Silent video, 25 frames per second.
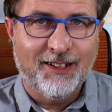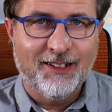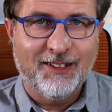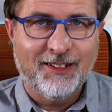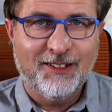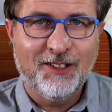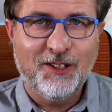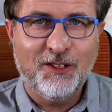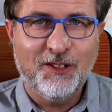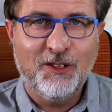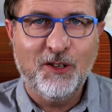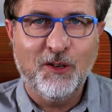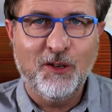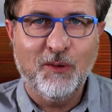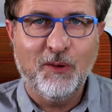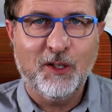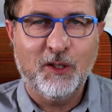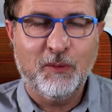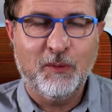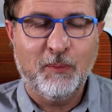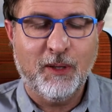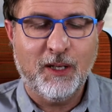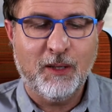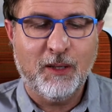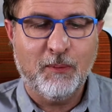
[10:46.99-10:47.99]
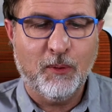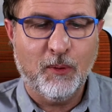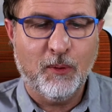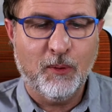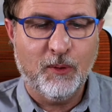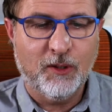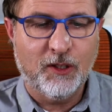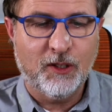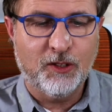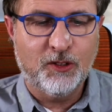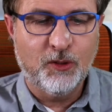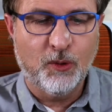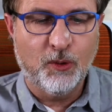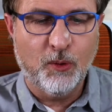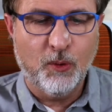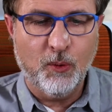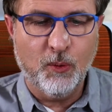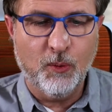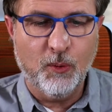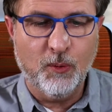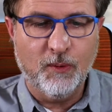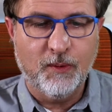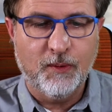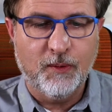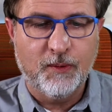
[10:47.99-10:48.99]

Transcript: the Jewish people at all.